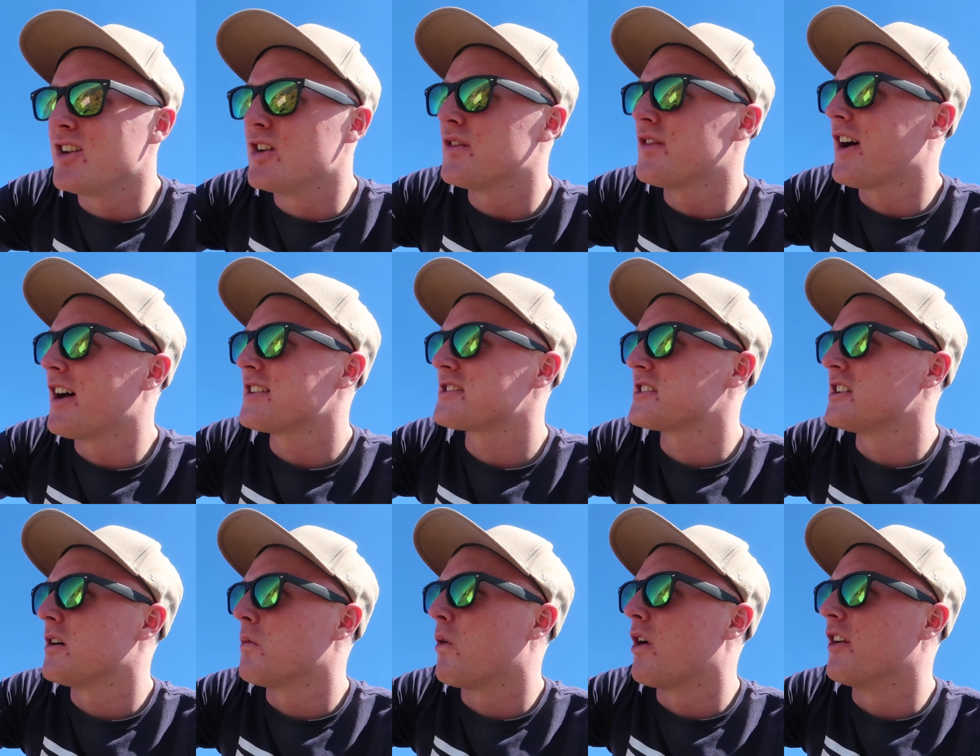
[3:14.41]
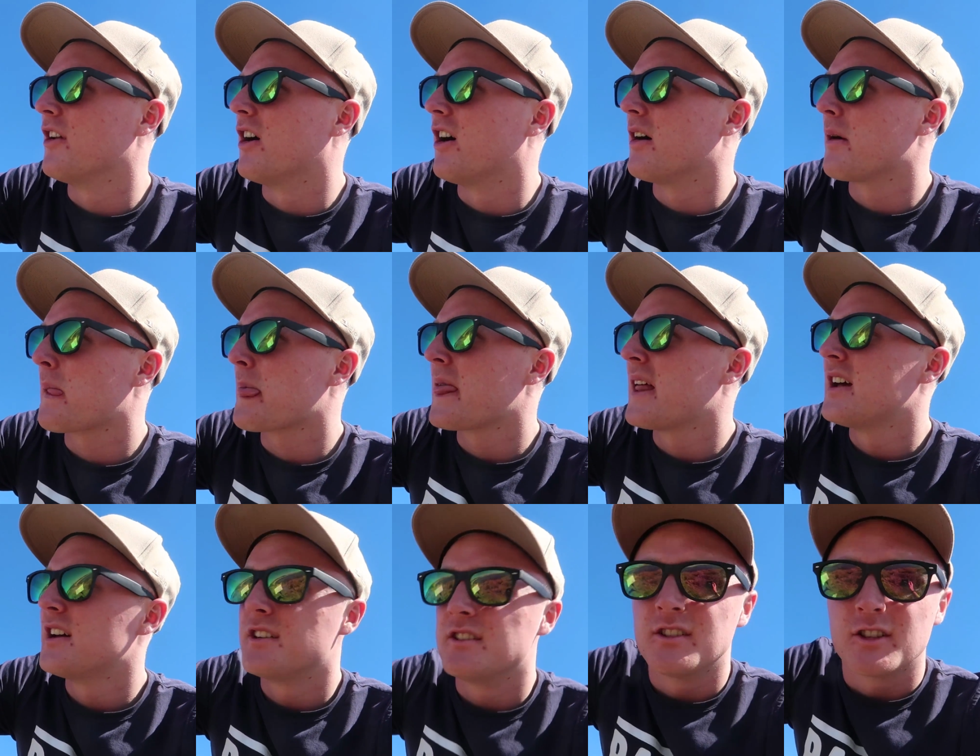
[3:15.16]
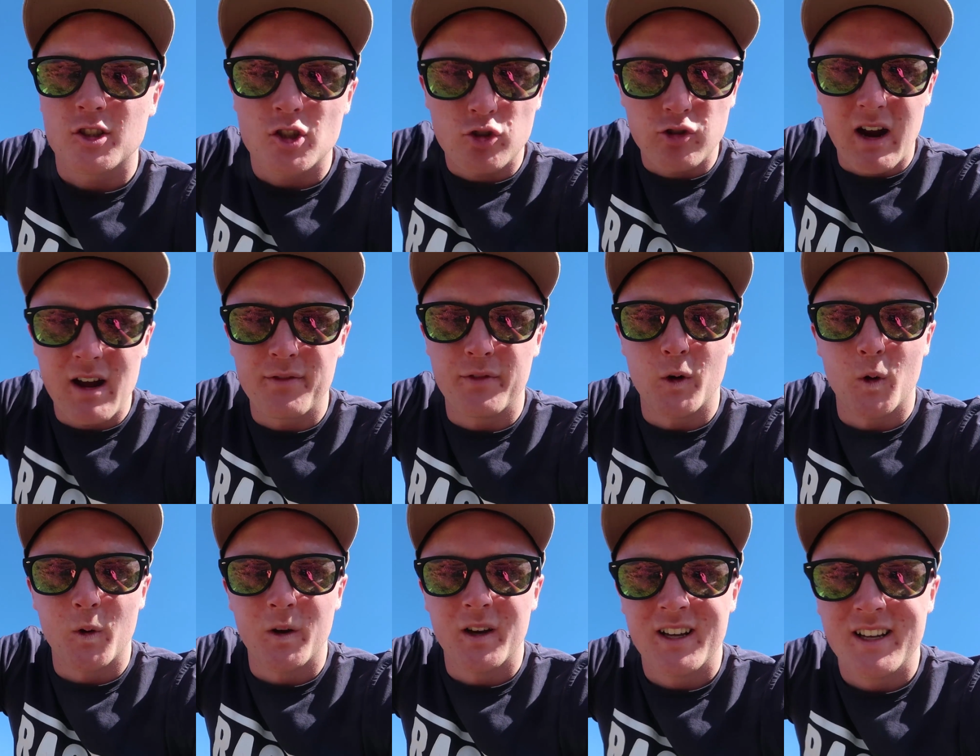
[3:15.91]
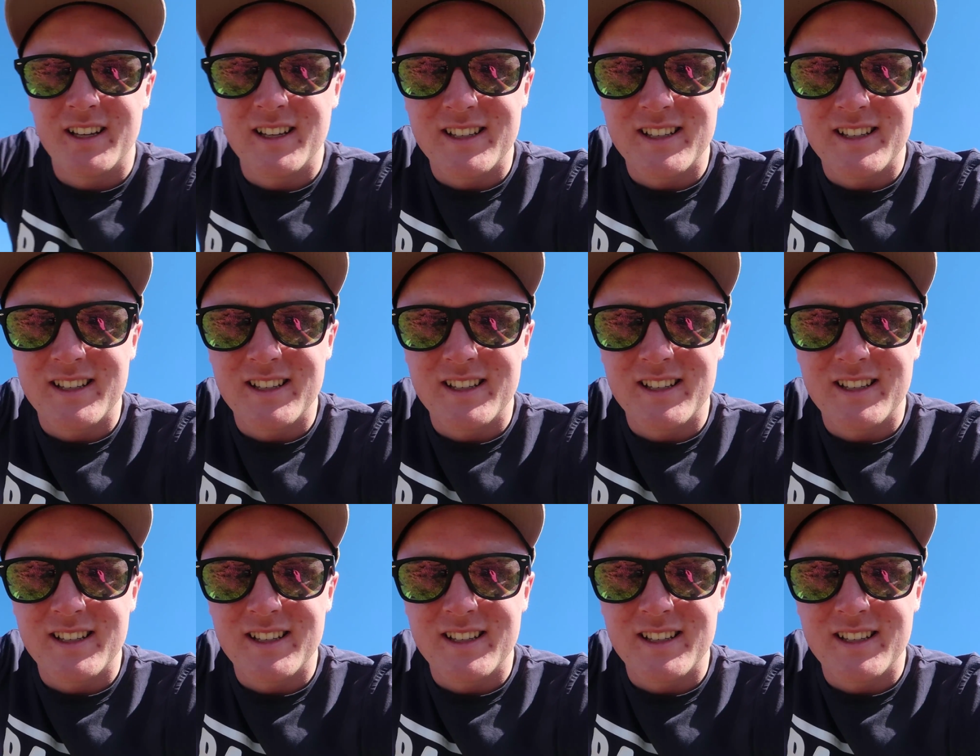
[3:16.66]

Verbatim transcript: university or whatnot, travel,